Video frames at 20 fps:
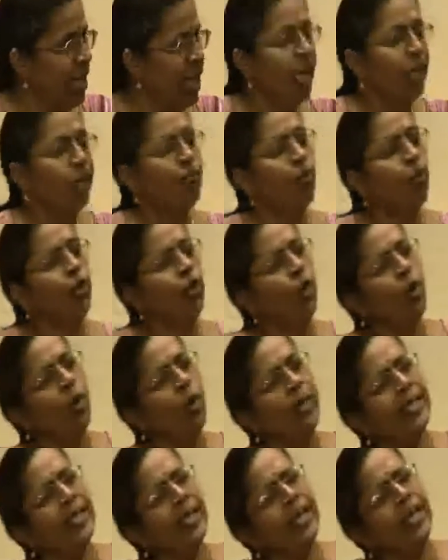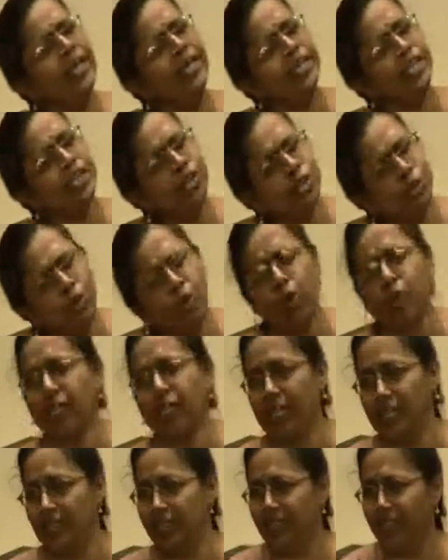it would know it in its
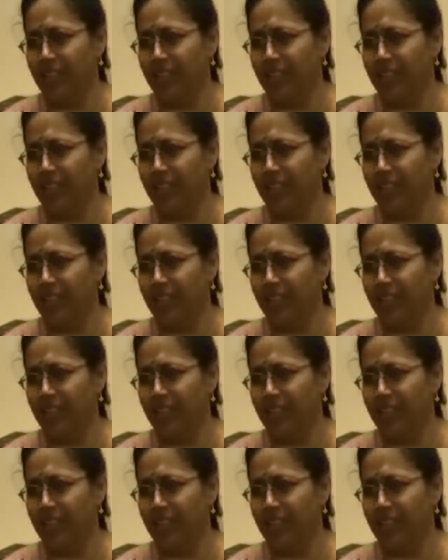total,